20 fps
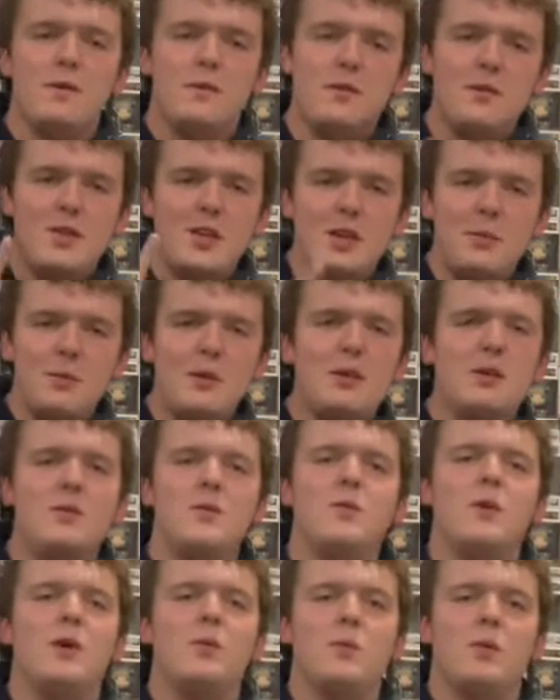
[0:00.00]
CB's
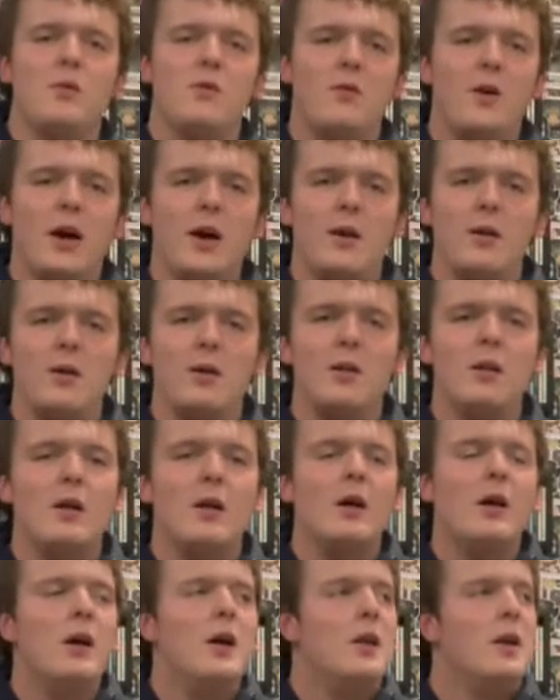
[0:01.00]
Fun with Vinyl.
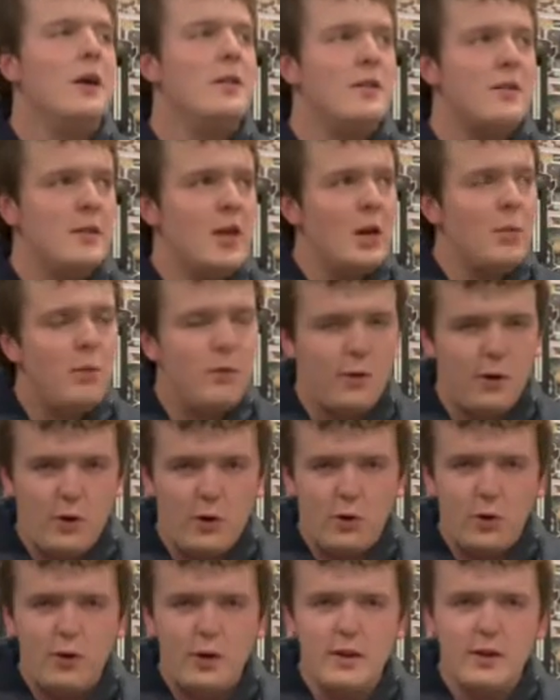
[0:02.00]
At the time of
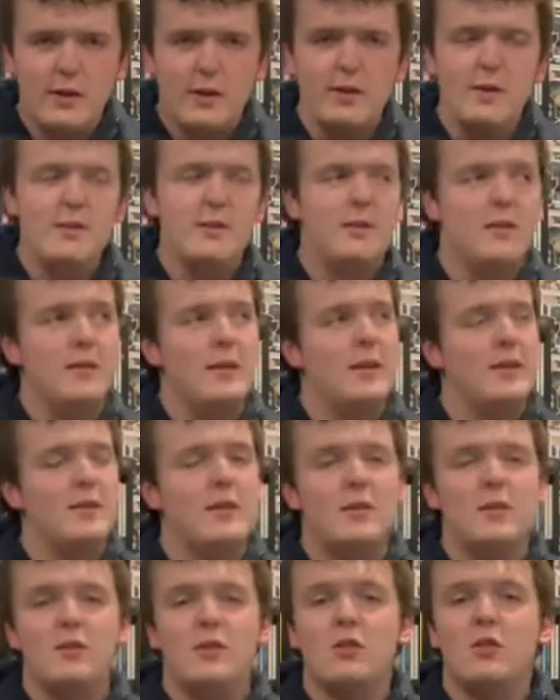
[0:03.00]
recording this
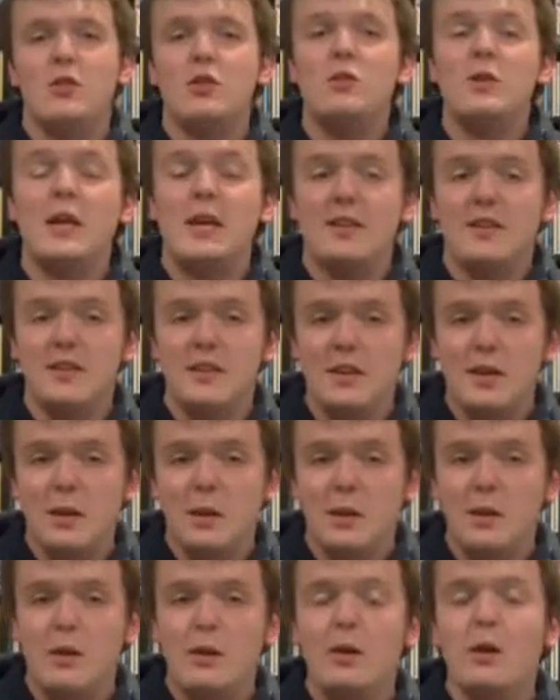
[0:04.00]
is June 18th,
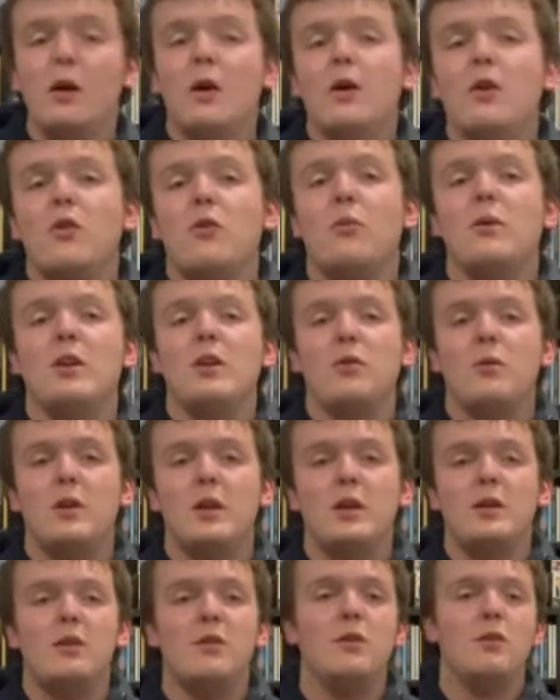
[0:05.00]

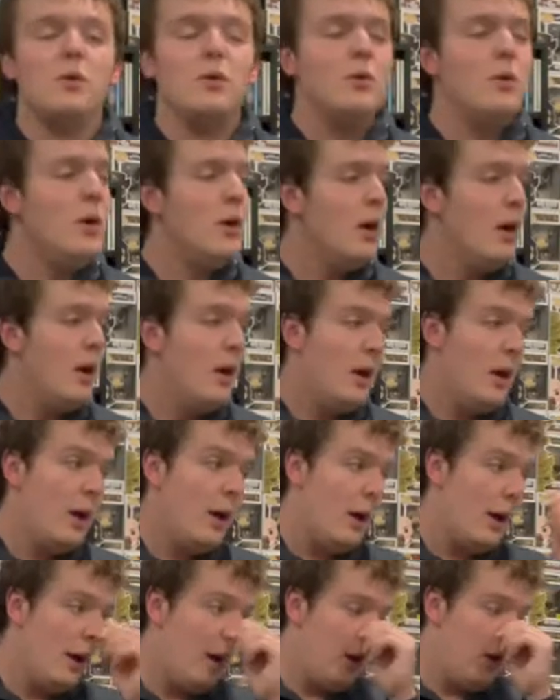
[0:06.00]
2022,
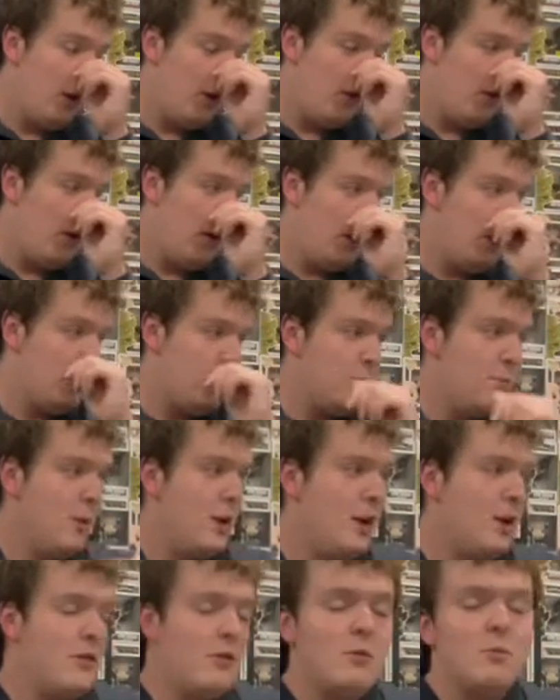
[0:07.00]
and as
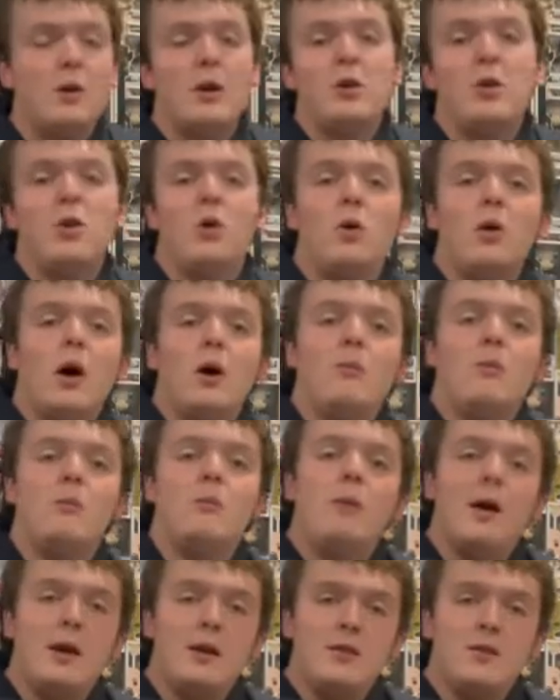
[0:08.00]
many of you may know, I'm a
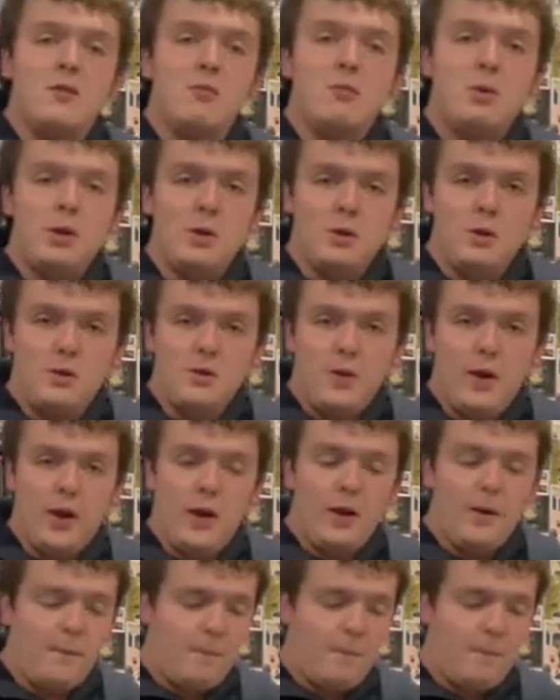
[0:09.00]
massive Beatles fan.